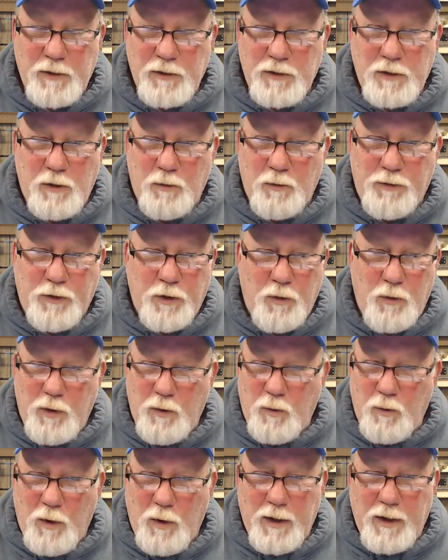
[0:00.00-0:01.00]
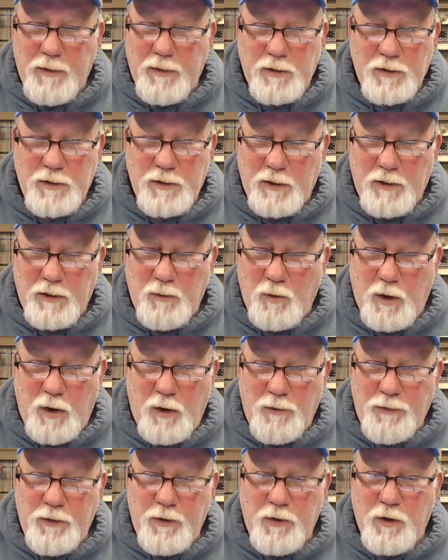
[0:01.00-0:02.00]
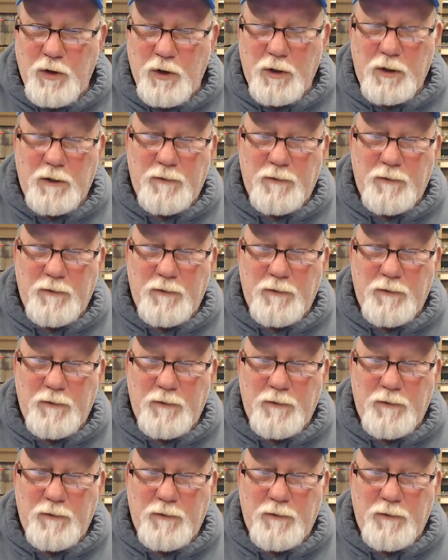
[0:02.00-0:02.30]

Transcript: Don't throw it away. There's nothing wrong with the hook.